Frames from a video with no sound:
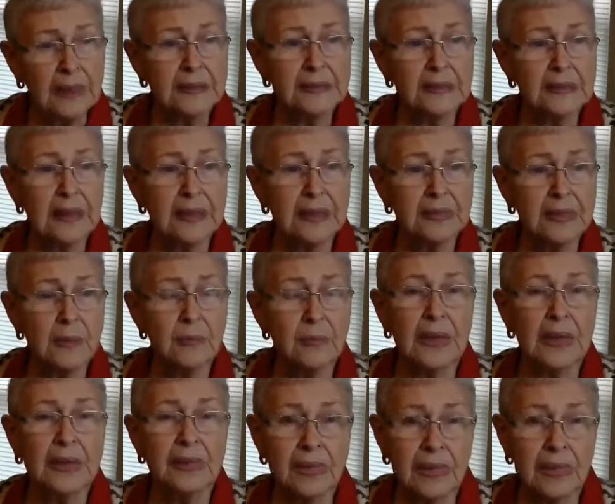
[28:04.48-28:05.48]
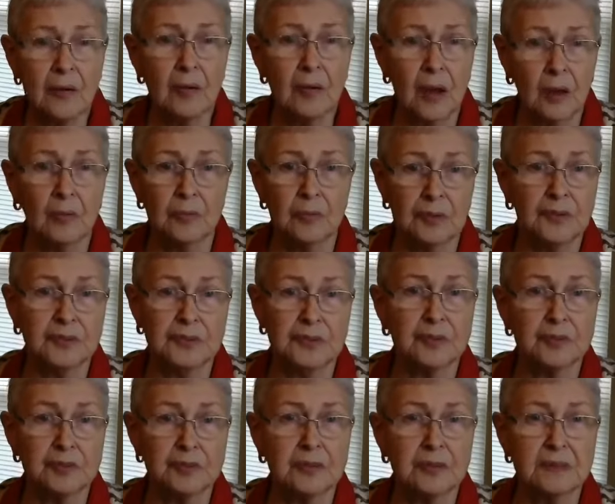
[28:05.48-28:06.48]
to let them make their own
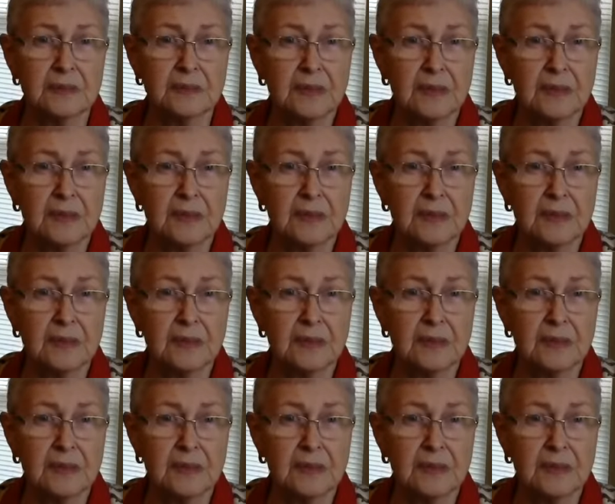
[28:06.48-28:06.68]
decisions.